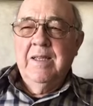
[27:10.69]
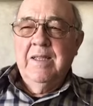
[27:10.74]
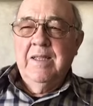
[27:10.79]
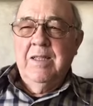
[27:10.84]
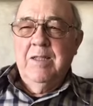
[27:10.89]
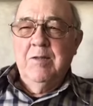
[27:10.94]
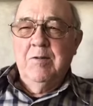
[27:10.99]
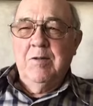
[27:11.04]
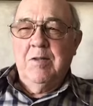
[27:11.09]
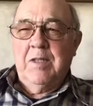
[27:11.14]

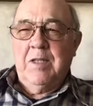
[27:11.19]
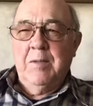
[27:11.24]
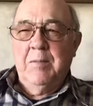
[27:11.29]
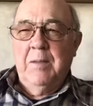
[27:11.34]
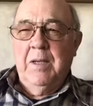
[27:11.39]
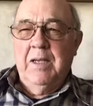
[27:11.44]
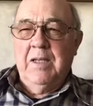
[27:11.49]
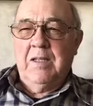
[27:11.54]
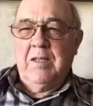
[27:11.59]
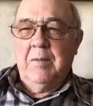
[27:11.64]
used to
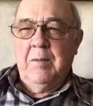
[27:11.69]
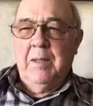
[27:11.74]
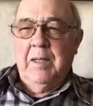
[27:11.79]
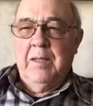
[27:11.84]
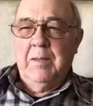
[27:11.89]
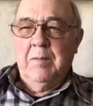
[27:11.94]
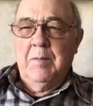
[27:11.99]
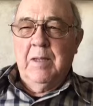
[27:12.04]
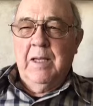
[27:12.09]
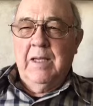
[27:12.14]
make some
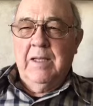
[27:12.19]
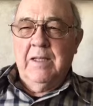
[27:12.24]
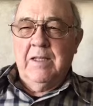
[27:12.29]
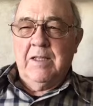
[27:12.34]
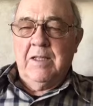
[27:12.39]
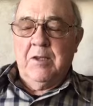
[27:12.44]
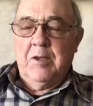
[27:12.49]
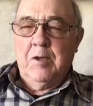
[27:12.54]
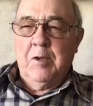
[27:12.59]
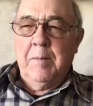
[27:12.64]

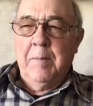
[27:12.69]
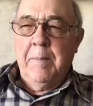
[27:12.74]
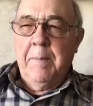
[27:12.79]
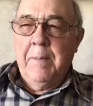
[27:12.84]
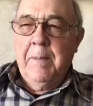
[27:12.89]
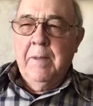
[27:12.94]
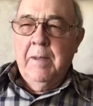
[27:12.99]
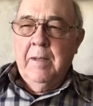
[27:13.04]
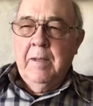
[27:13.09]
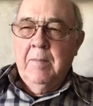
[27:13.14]
antiserum,
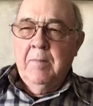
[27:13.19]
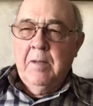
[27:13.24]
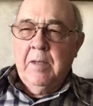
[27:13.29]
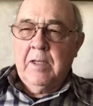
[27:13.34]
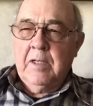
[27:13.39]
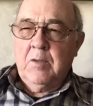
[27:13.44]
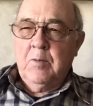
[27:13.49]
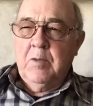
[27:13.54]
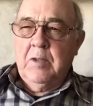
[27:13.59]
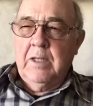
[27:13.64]

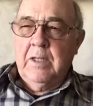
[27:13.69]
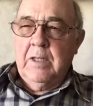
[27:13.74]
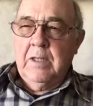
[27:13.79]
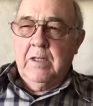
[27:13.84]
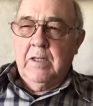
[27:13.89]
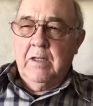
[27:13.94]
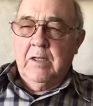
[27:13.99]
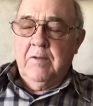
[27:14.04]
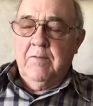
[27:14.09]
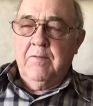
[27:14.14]
because we did a
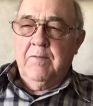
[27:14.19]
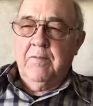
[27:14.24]
lot of